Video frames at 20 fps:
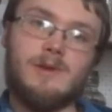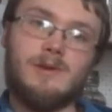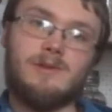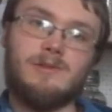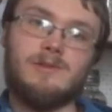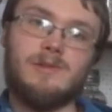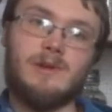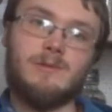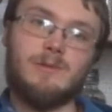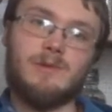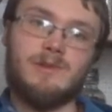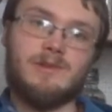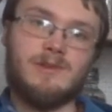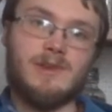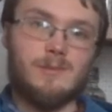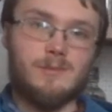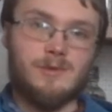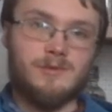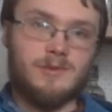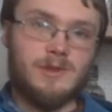So that with
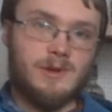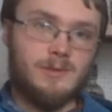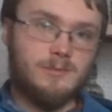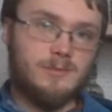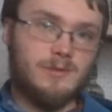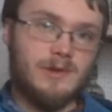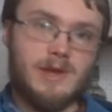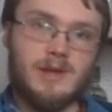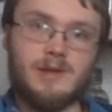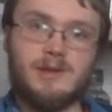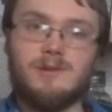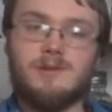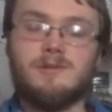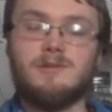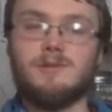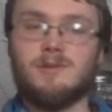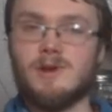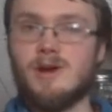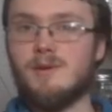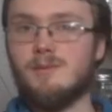some of them, like
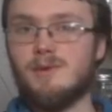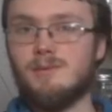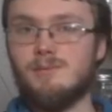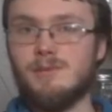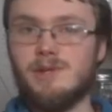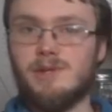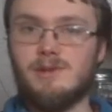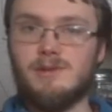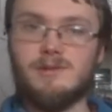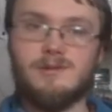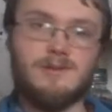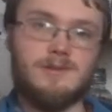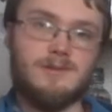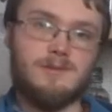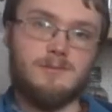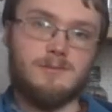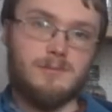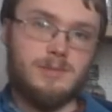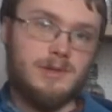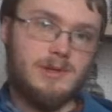common beans,
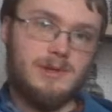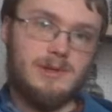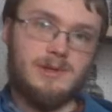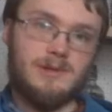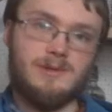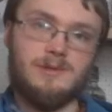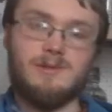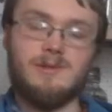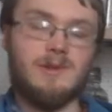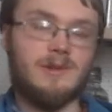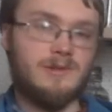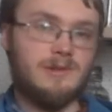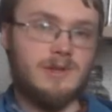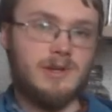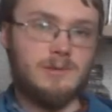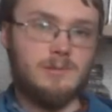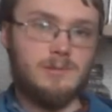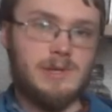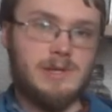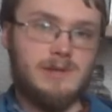peas, and
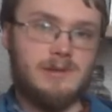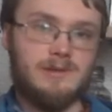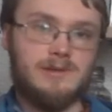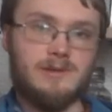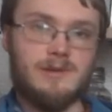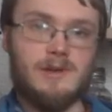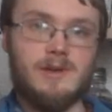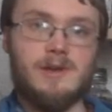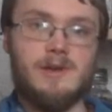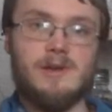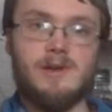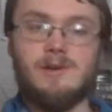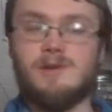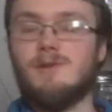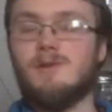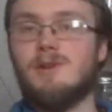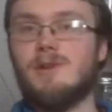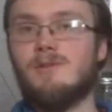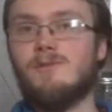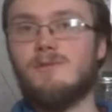chickpeas,
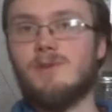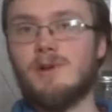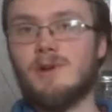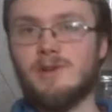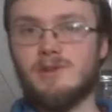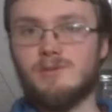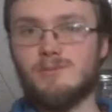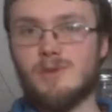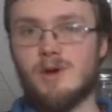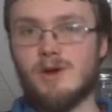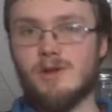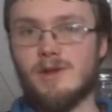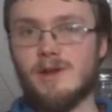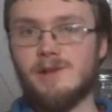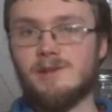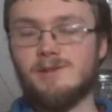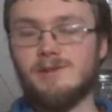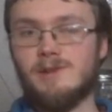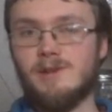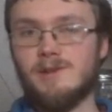you need very small
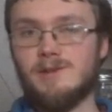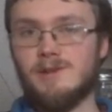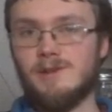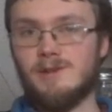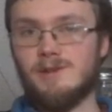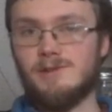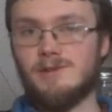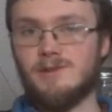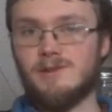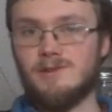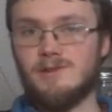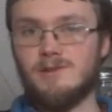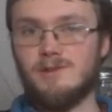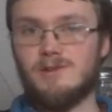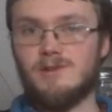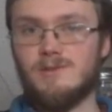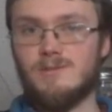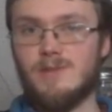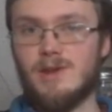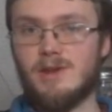isolation distances
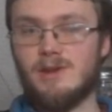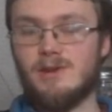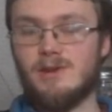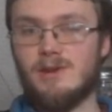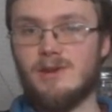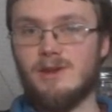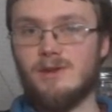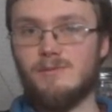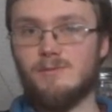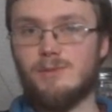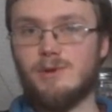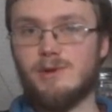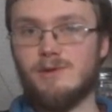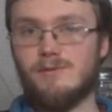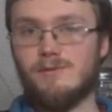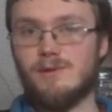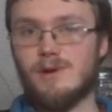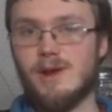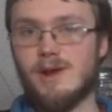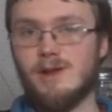to maintain pure
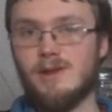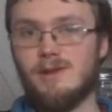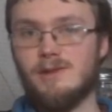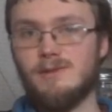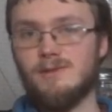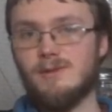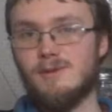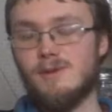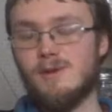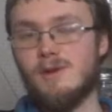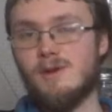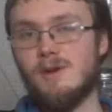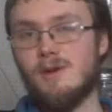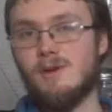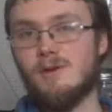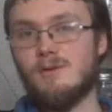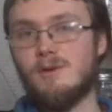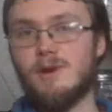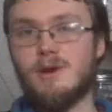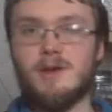varieties,
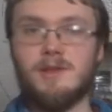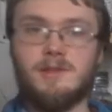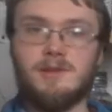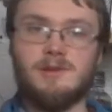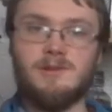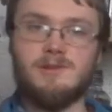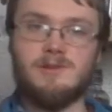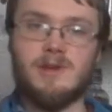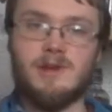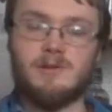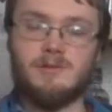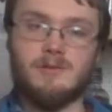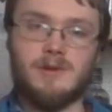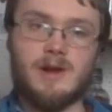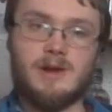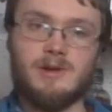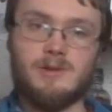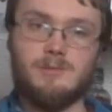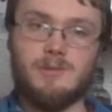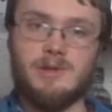while others like
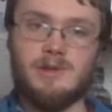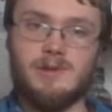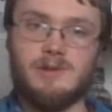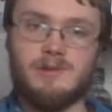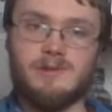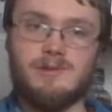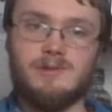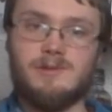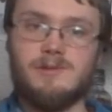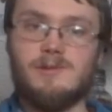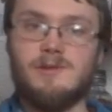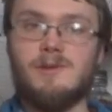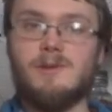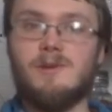runner beans